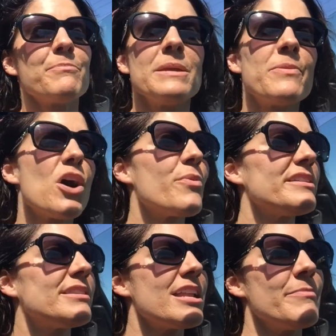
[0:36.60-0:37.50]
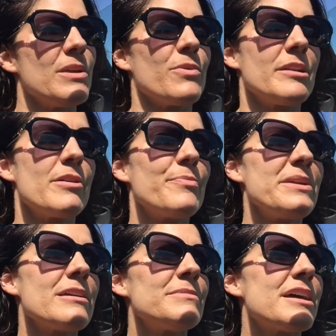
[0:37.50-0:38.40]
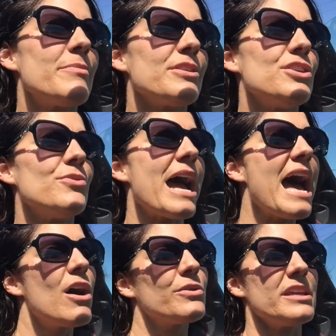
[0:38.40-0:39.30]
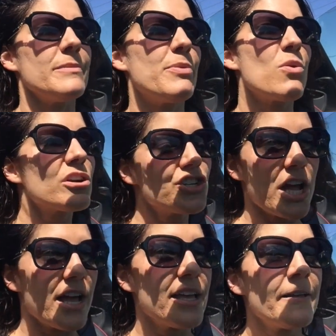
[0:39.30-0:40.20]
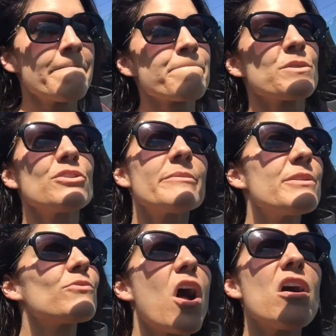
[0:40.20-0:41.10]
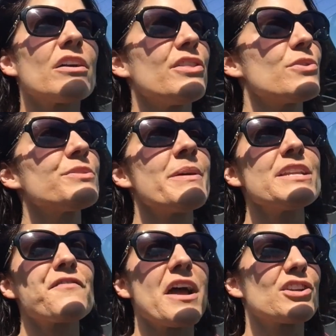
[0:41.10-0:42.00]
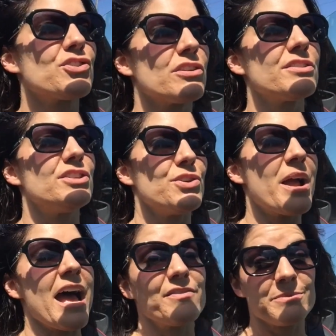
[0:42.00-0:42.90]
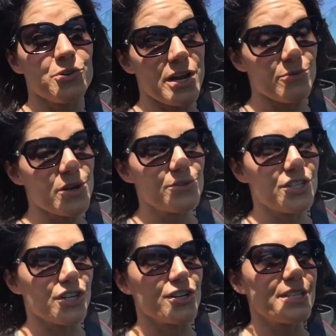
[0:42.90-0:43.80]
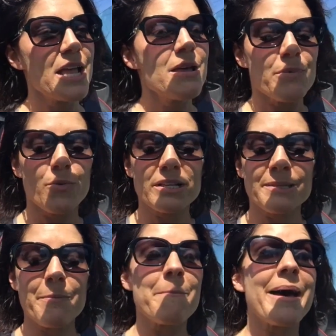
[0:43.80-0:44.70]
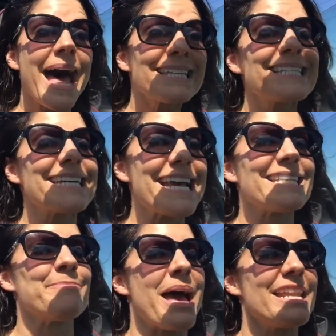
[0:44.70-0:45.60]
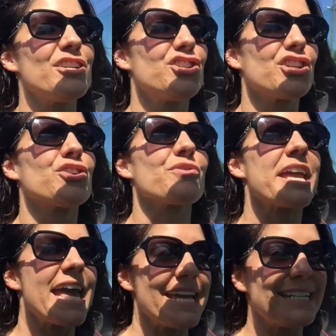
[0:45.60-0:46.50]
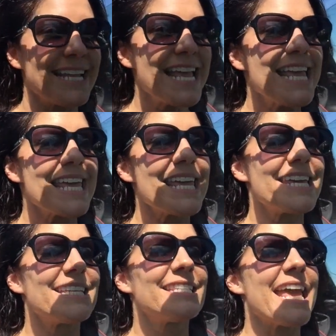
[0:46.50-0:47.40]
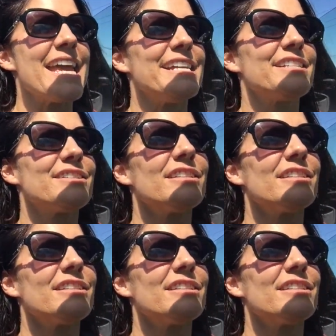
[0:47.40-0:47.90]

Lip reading: People always say to me, what about BMW, Audi, Porsche? Don't get me wrong, those manufacturers do have some great roadsters, but what Mazda has managed to create is a